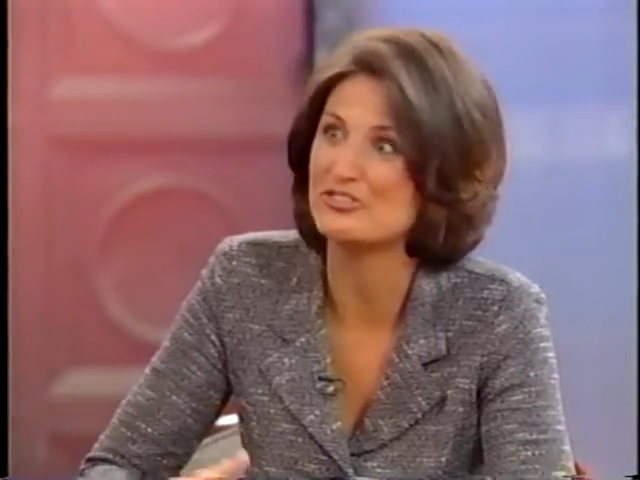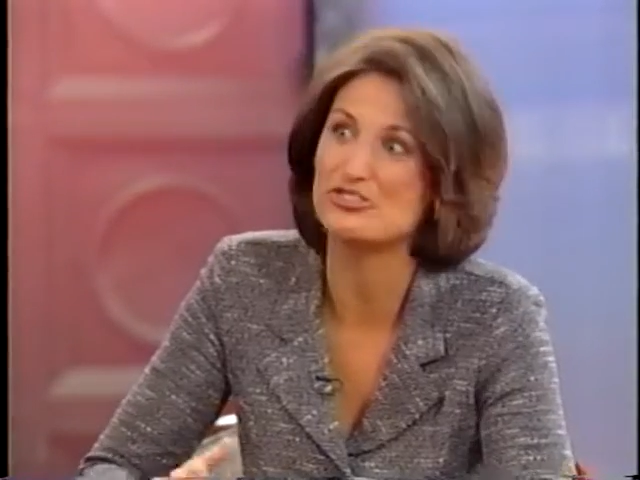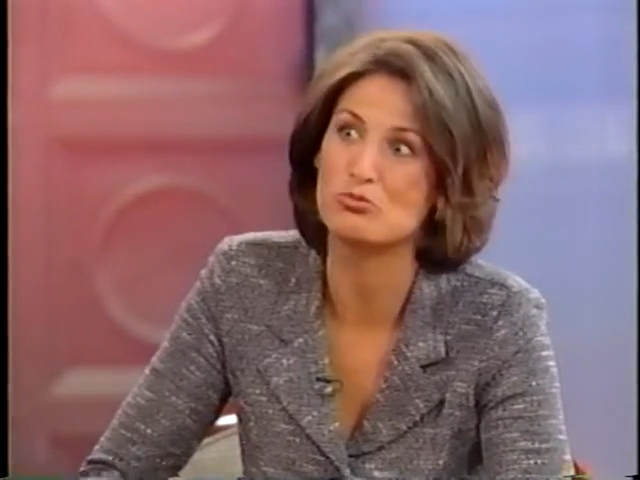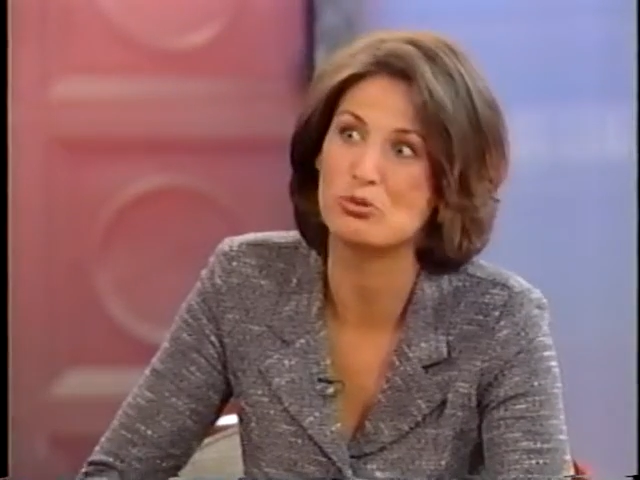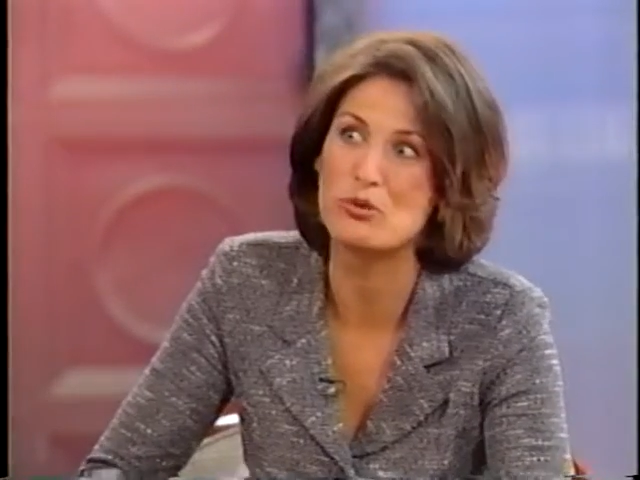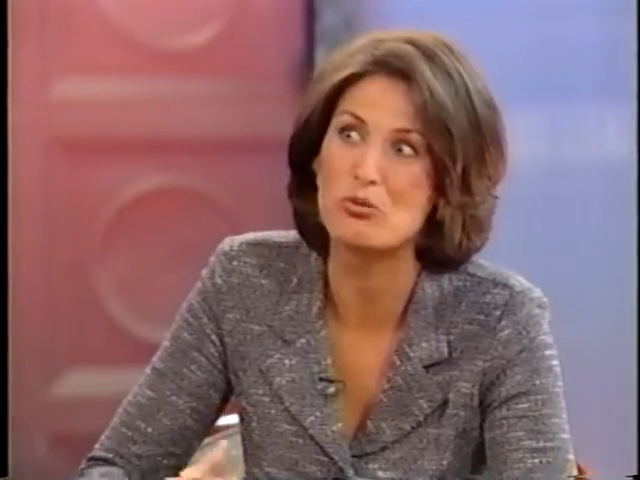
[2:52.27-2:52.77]

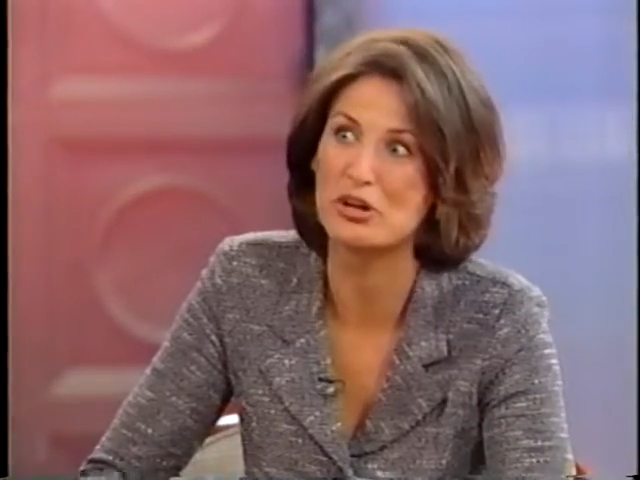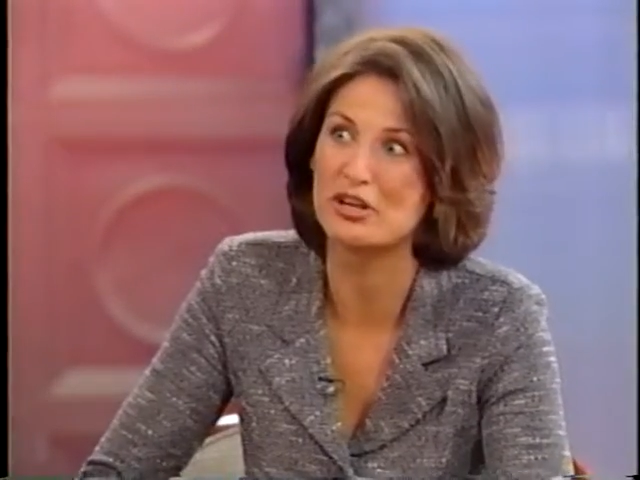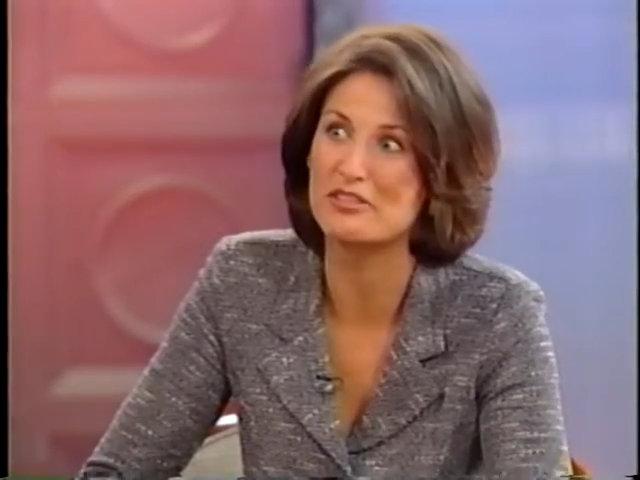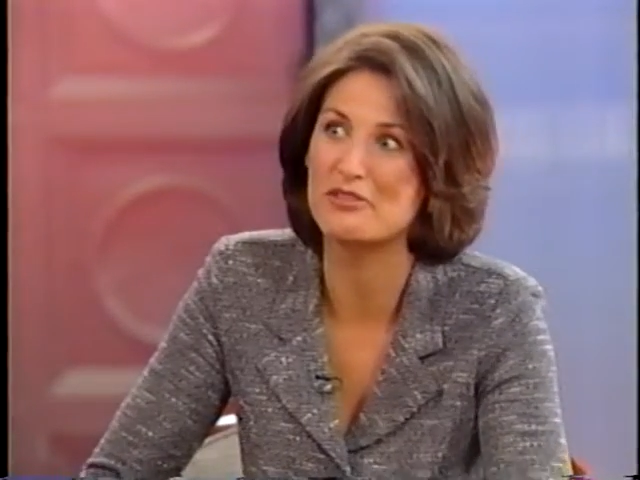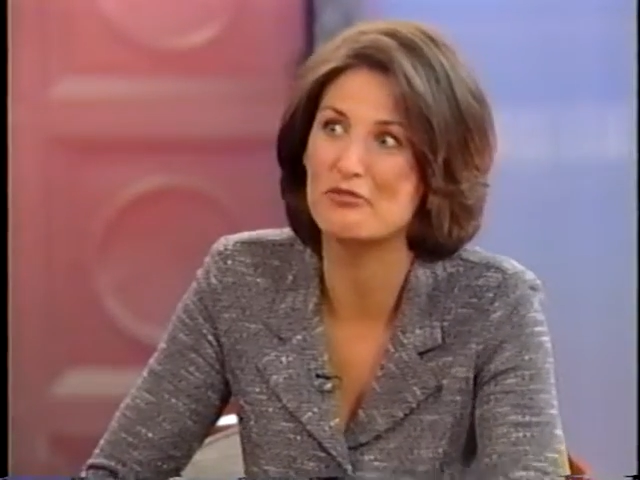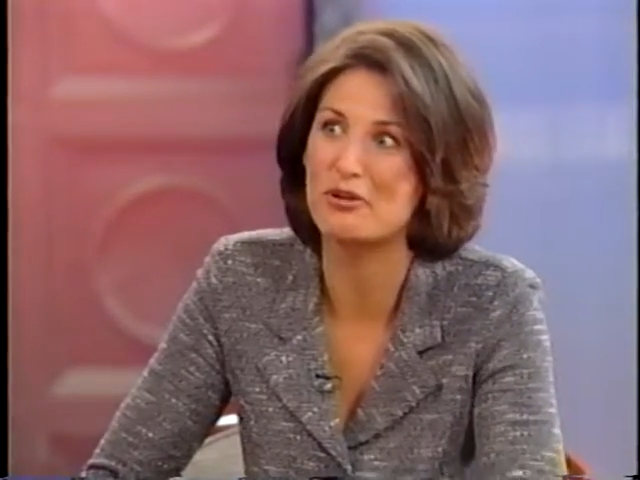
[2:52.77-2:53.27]

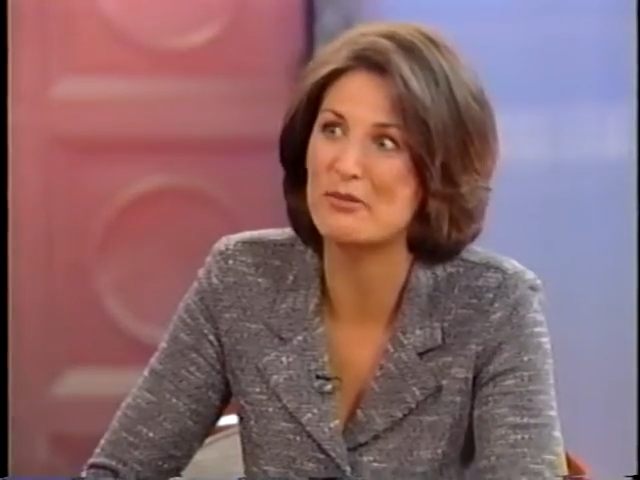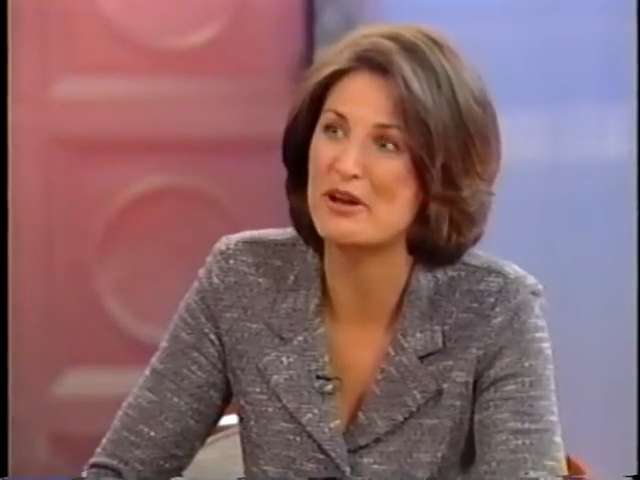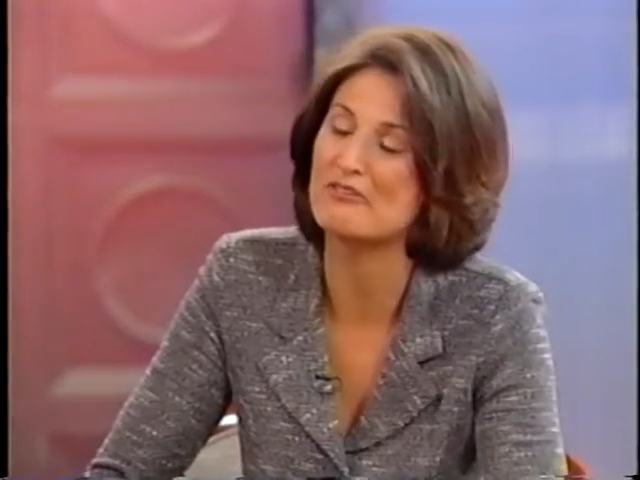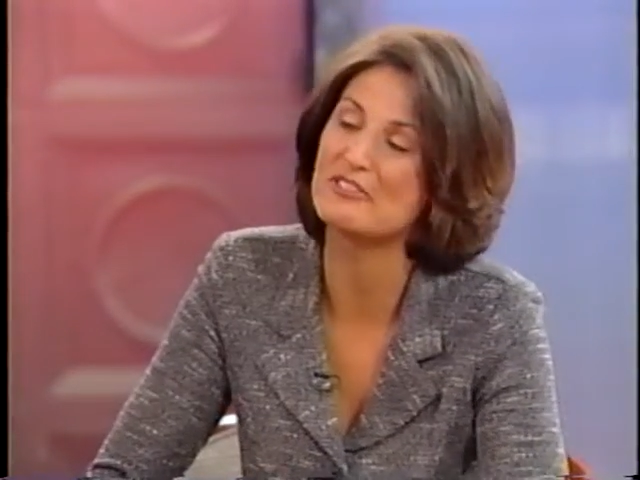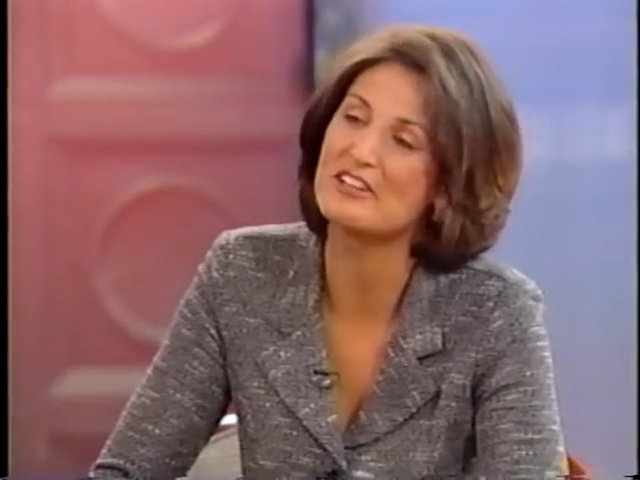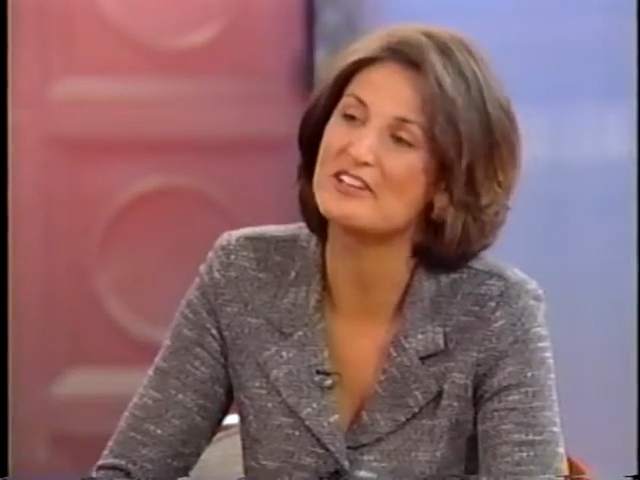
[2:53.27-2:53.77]
reworking the format
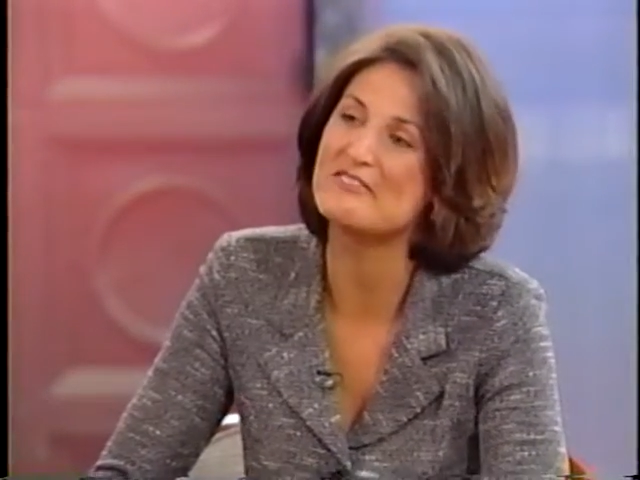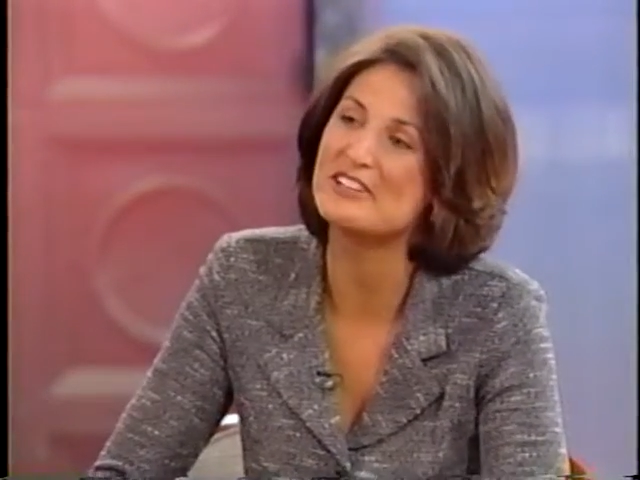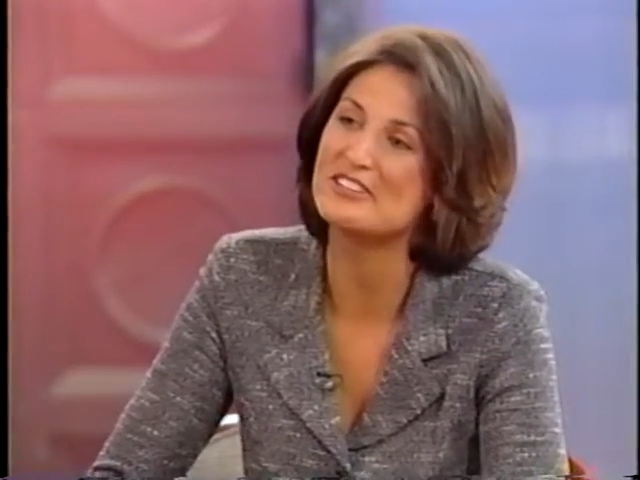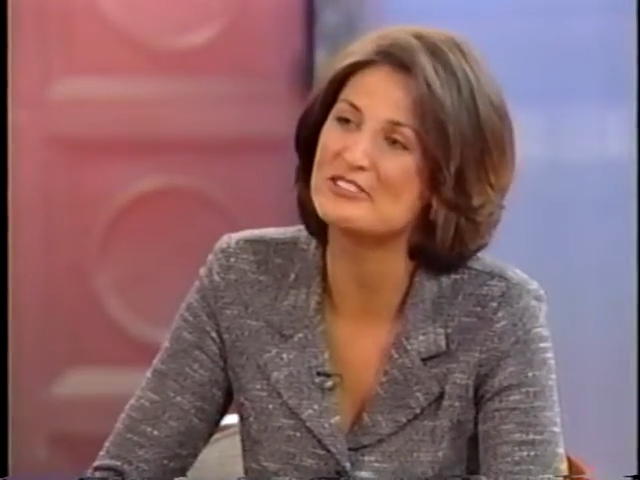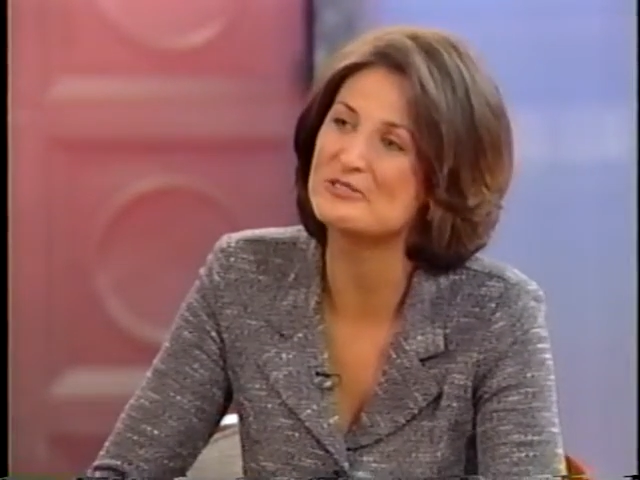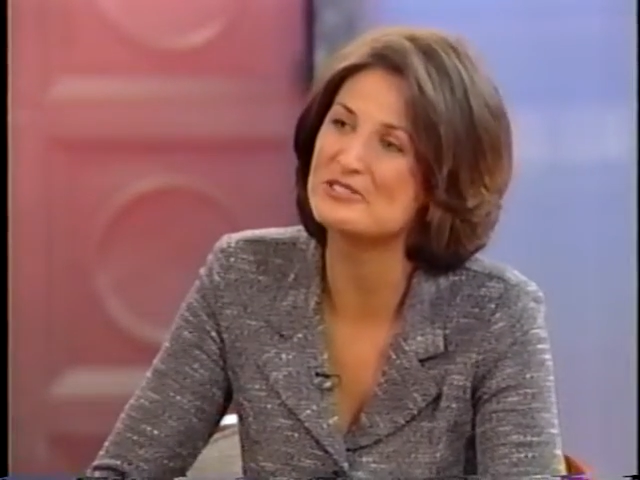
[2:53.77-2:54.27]
for the
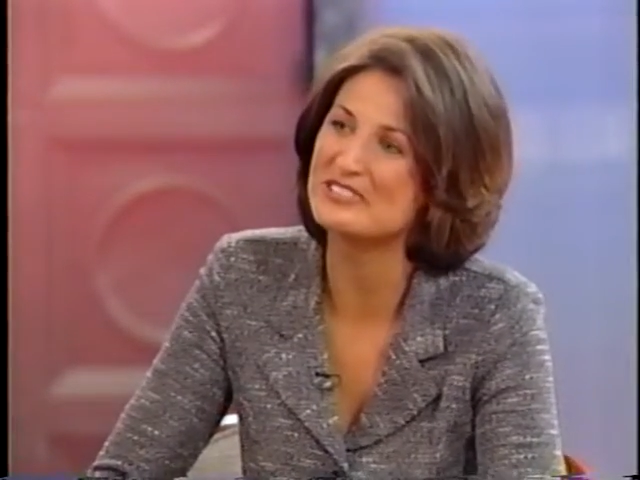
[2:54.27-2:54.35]
evening news?